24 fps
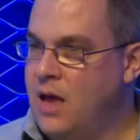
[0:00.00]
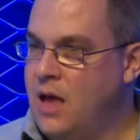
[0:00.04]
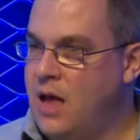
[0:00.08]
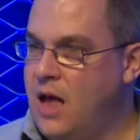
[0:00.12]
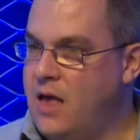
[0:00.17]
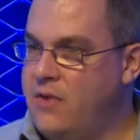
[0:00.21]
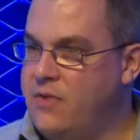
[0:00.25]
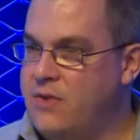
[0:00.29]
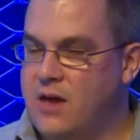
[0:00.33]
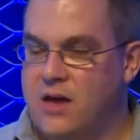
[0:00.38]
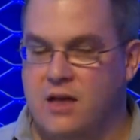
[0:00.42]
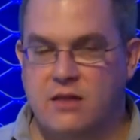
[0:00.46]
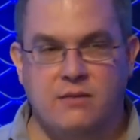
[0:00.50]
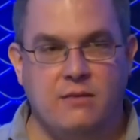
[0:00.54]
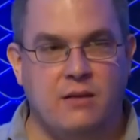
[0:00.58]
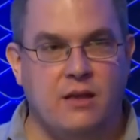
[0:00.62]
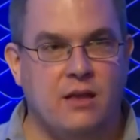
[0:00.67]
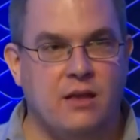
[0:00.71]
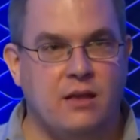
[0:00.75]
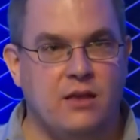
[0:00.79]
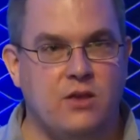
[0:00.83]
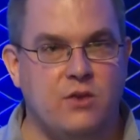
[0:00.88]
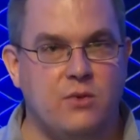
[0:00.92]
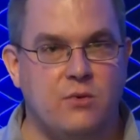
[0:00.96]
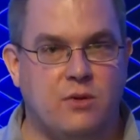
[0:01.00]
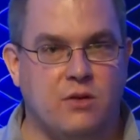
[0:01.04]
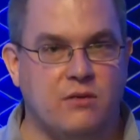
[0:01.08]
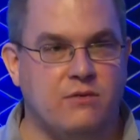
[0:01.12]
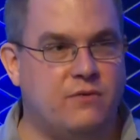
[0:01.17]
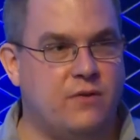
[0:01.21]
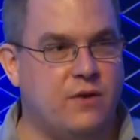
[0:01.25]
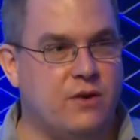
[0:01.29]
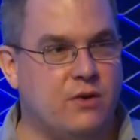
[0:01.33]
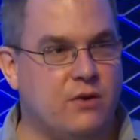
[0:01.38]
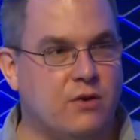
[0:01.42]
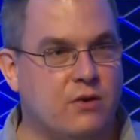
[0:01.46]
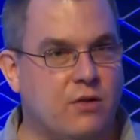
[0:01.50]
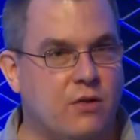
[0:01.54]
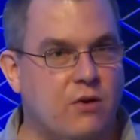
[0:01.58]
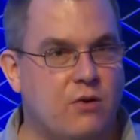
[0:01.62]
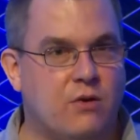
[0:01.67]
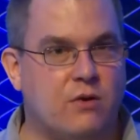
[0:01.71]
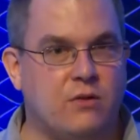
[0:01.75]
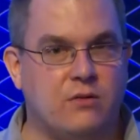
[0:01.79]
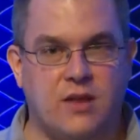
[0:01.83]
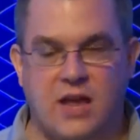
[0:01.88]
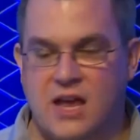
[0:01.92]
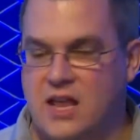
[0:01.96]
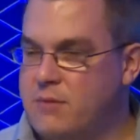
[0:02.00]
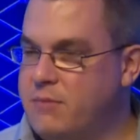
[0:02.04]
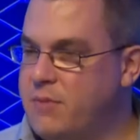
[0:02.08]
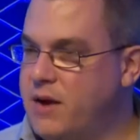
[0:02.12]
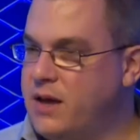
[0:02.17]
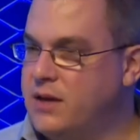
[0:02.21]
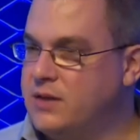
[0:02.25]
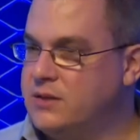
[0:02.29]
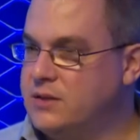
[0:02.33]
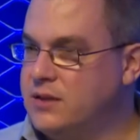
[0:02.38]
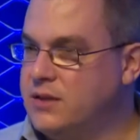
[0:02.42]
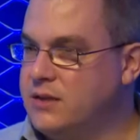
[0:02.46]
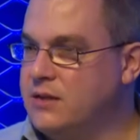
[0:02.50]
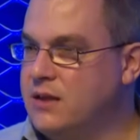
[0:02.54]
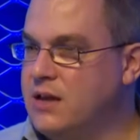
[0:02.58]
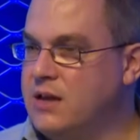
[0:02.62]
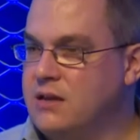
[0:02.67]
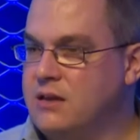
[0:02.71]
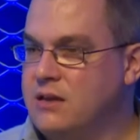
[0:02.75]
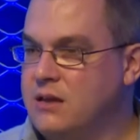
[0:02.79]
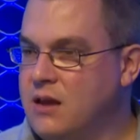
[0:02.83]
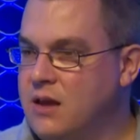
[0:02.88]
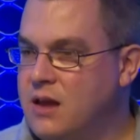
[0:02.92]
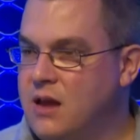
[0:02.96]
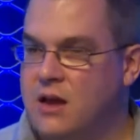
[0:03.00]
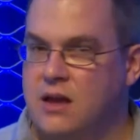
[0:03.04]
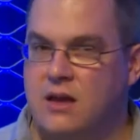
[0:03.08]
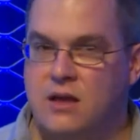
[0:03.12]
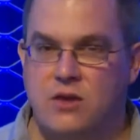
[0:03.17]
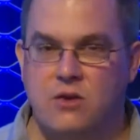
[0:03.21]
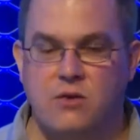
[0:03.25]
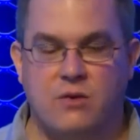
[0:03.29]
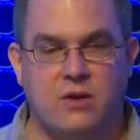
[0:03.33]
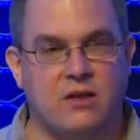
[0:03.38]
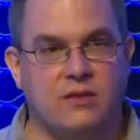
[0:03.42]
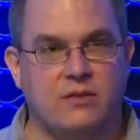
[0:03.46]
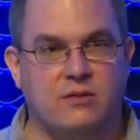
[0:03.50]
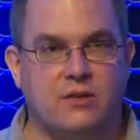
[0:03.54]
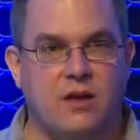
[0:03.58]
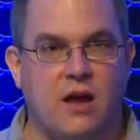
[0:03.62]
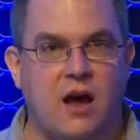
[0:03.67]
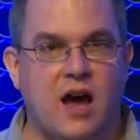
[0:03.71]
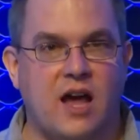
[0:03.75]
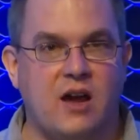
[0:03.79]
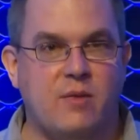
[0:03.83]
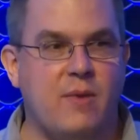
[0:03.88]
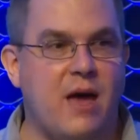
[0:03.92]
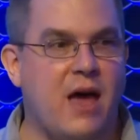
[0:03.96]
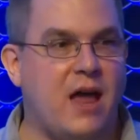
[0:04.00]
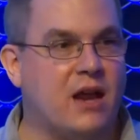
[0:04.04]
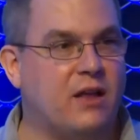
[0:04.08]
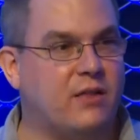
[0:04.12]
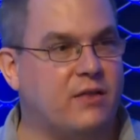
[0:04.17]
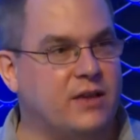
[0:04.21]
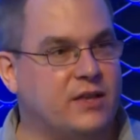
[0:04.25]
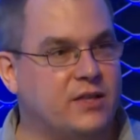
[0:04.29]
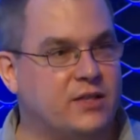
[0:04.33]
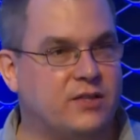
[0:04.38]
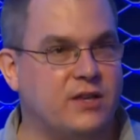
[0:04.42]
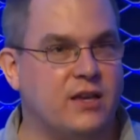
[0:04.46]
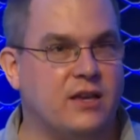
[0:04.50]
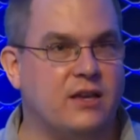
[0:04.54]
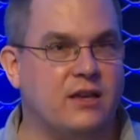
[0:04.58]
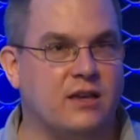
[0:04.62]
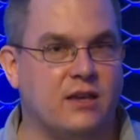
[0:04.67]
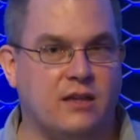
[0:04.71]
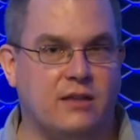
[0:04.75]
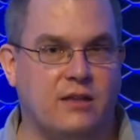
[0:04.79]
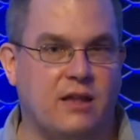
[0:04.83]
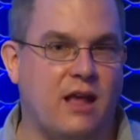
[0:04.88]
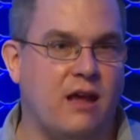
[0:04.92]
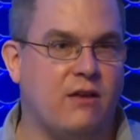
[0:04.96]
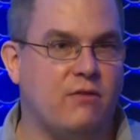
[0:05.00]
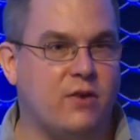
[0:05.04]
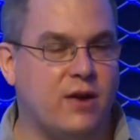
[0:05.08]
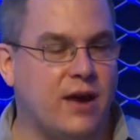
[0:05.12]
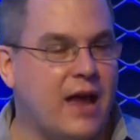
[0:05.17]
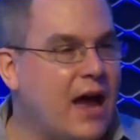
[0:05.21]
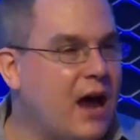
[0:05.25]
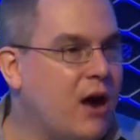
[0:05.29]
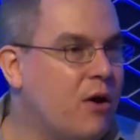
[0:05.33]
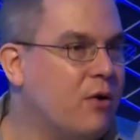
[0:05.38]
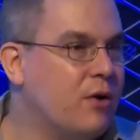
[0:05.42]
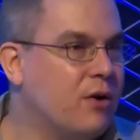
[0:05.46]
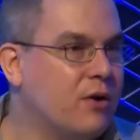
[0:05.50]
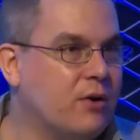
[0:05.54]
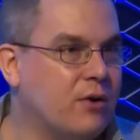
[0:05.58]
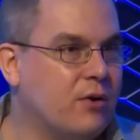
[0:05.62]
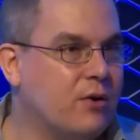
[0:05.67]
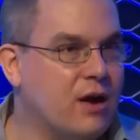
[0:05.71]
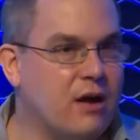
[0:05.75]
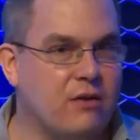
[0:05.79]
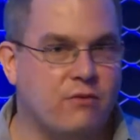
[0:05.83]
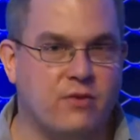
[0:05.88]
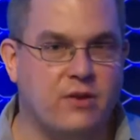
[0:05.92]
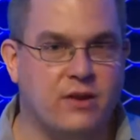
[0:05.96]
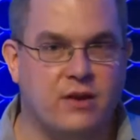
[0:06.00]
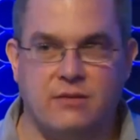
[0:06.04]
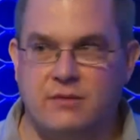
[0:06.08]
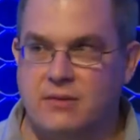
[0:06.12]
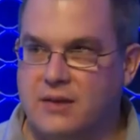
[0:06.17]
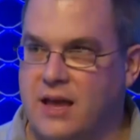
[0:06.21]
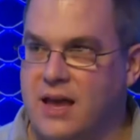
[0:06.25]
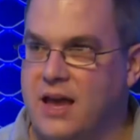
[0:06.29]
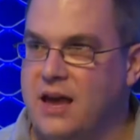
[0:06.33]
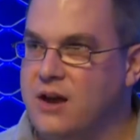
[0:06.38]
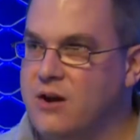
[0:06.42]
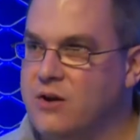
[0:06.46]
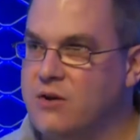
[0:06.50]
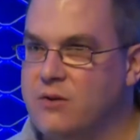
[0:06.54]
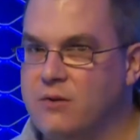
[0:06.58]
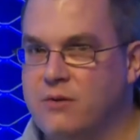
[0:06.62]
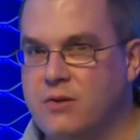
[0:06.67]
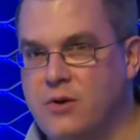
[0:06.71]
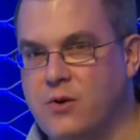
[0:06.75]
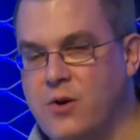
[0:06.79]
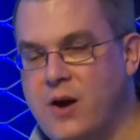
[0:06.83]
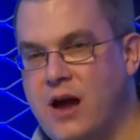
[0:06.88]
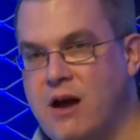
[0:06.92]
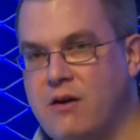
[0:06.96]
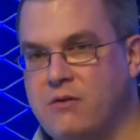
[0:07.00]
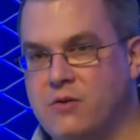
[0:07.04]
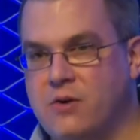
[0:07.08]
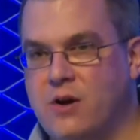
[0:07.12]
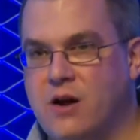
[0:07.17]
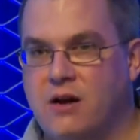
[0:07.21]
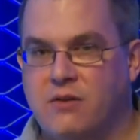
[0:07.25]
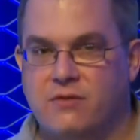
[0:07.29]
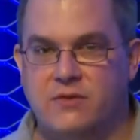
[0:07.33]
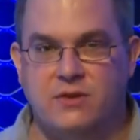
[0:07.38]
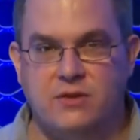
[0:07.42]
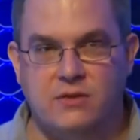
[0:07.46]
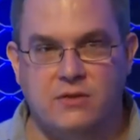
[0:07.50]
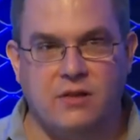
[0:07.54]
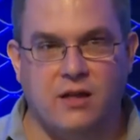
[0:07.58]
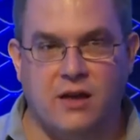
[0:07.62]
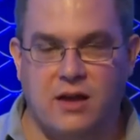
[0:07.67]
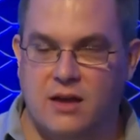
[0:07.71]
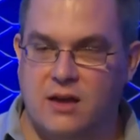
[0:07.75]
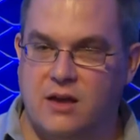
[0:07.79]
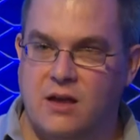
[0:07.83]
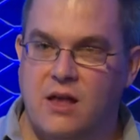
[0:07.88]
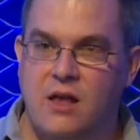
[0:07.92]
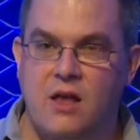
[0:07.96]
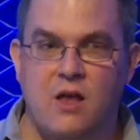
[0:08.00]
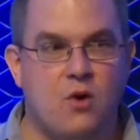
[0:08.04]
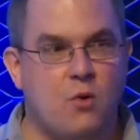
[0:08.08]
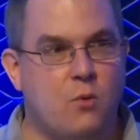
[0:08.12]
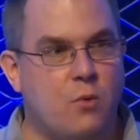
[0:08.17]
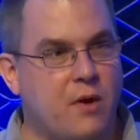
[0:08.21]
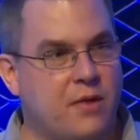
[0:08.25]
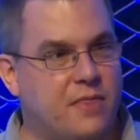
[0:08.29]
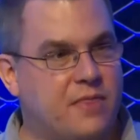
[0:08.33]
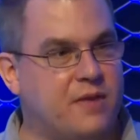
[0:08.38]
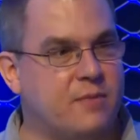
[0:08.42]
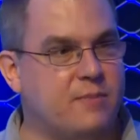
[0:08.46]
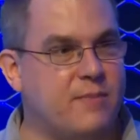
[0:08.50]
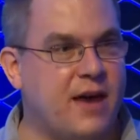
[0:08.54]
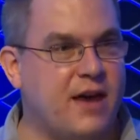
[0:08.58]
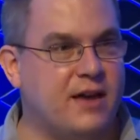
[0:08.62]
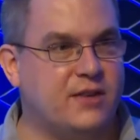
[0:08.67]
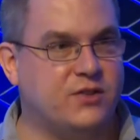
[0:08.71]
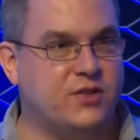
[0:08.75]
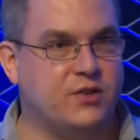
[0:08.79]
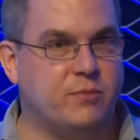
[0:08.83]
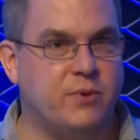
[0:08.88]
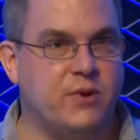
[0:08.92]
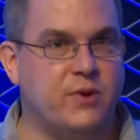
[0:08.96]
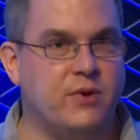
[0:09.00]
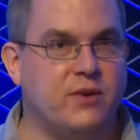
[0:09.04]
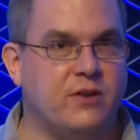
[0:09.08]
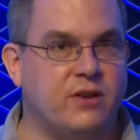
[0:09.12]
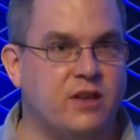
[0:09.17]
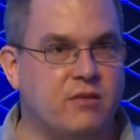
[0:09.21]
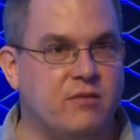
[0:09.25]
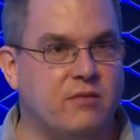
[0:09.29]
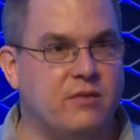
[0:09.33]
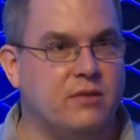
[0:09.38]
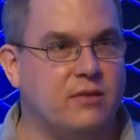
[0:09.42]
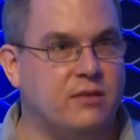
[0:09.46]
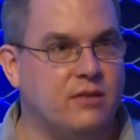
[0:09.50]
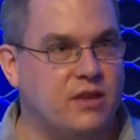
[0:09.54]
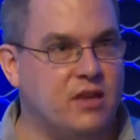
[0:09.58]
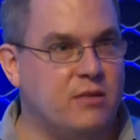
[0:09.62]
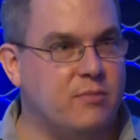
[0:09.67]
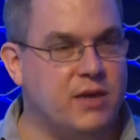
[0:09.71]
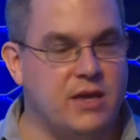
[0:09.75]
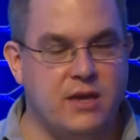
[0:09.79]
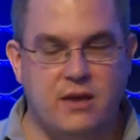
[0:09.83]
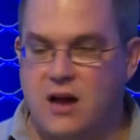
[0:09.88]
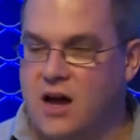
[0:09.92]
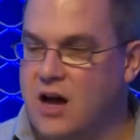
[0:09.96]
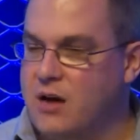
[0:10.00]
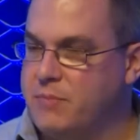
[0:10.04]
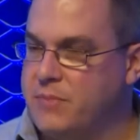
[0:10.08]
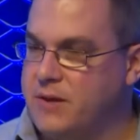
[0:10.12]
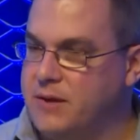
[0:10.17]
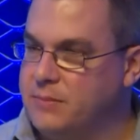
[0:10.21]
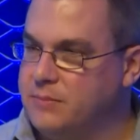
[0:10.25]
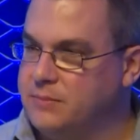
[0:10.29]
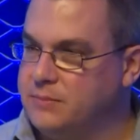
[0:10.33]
and then you configure a local database, and then you can automatically sync it every hour or every day or however often you'd like with the master PeeringDB copy.